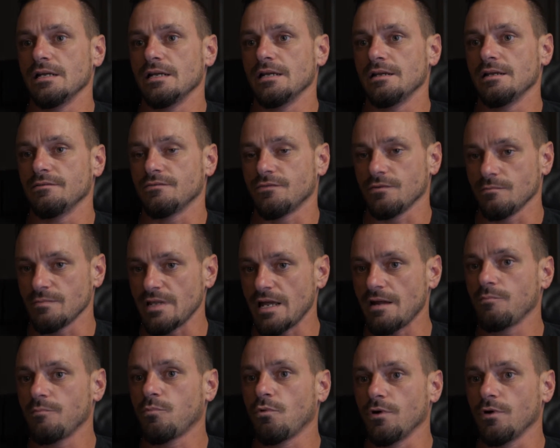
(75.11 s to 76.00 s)
from
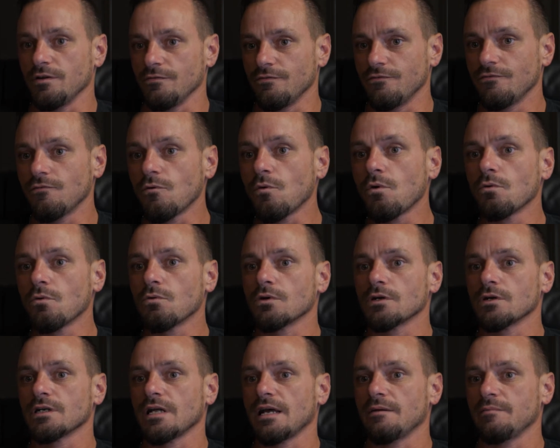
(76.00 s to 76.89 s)
that point
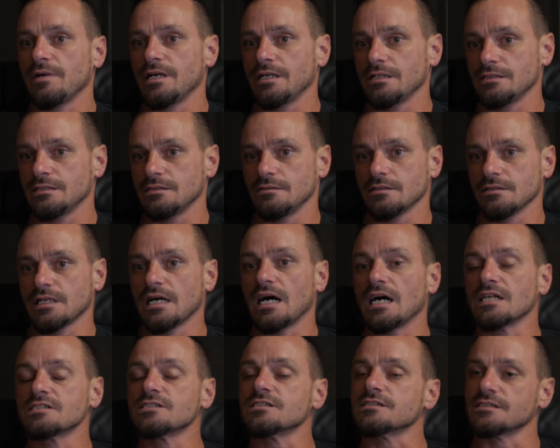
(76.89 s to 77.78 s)
forward, I made a
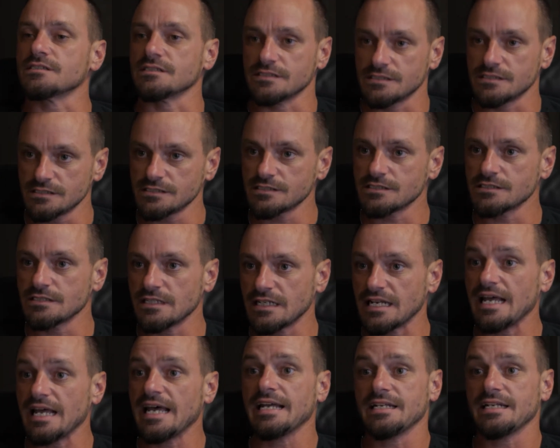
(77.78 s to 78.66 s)
conscious decision that
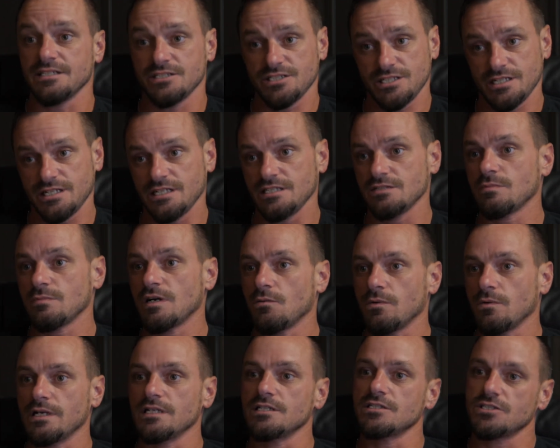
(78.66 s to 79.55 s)
I had to change my
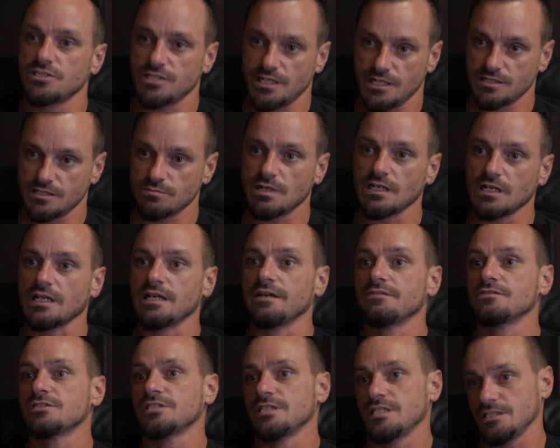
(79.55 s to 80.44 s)
ways, change my life,
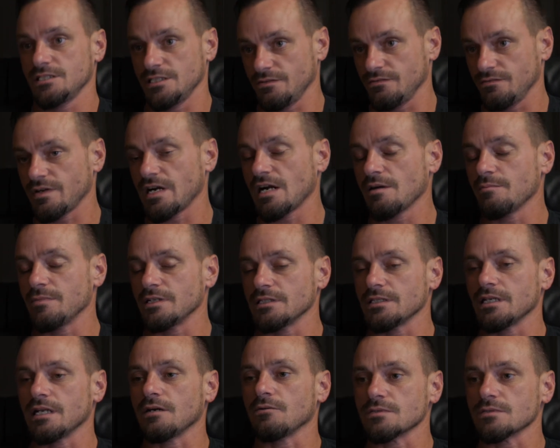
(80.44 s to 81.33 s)
change the environment
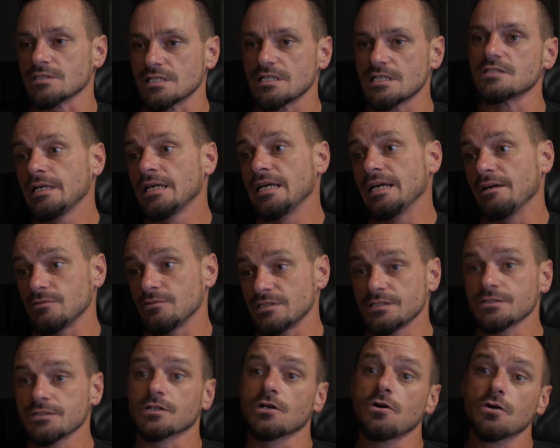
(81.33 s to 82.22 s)
that I was in. It was
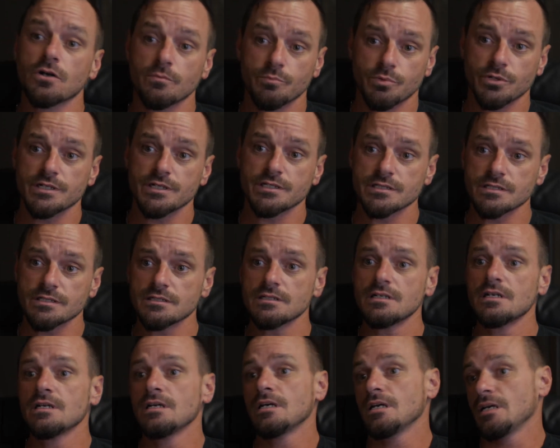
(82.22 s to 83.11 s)
either go to prison
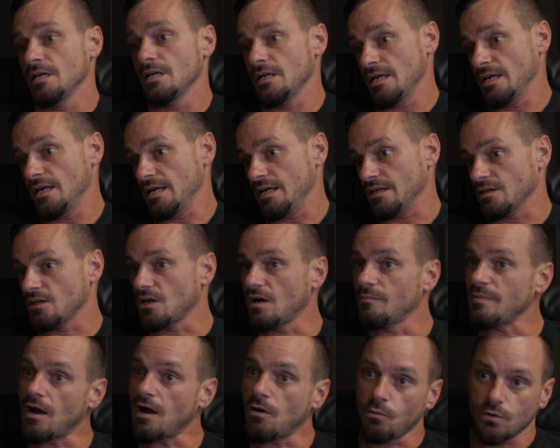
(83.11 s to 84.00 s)
and come
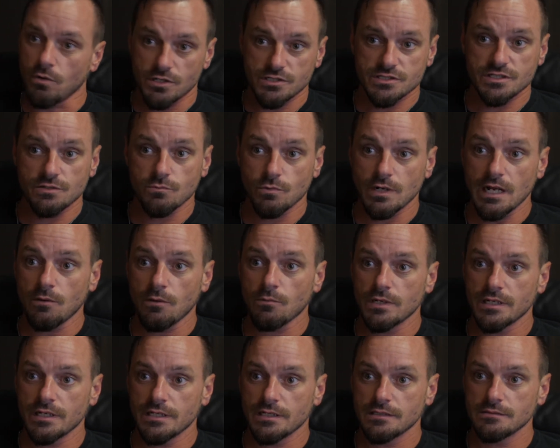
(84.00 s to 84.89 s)
out worse than what I
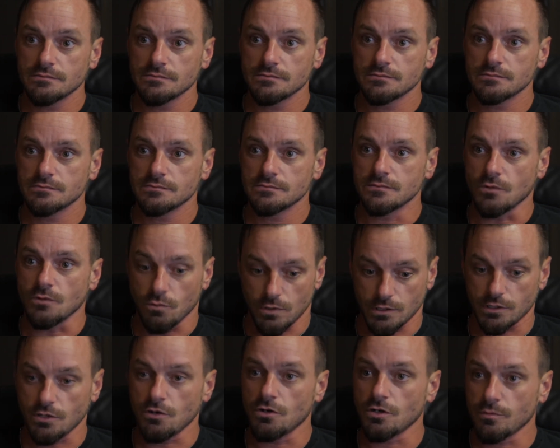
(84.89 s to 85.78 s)
went in, or
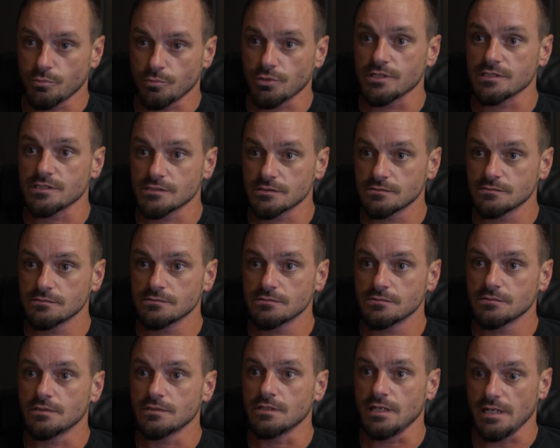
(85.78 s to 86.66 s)
go to prison
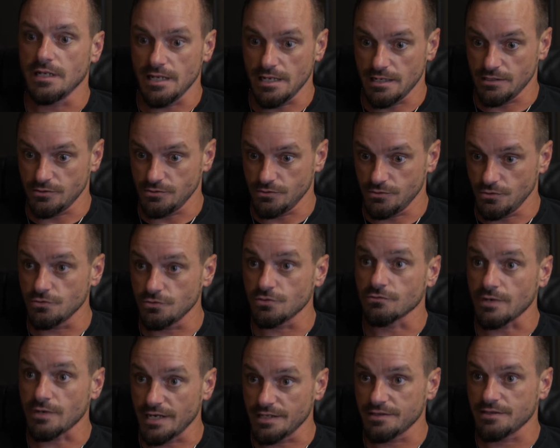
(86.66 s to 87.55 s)
and do the
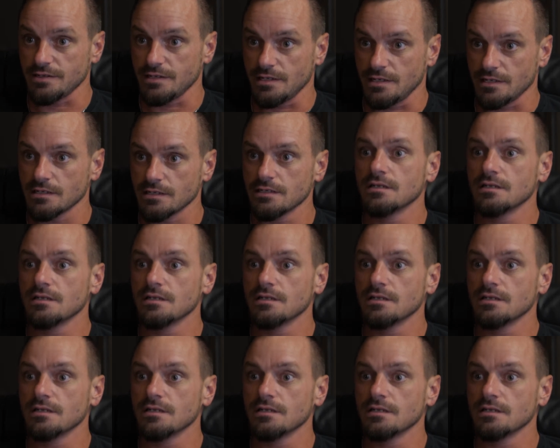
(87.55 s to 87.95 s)
right thing